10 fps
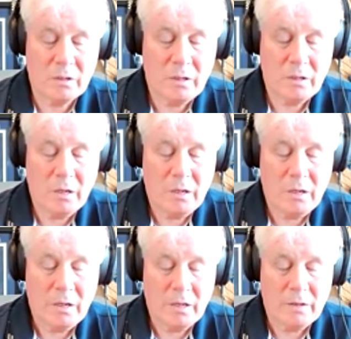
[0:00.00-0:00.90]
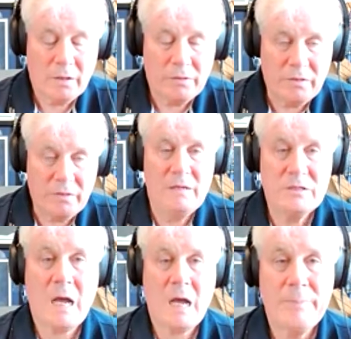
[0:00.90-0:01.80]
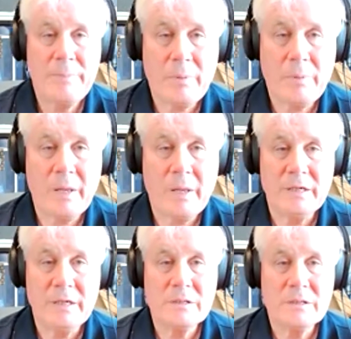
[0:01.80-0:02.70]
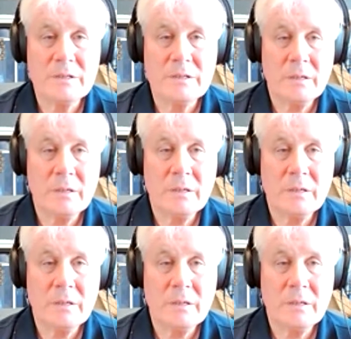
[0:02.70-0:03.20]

of World War II, and nothing outclassed the Mustang.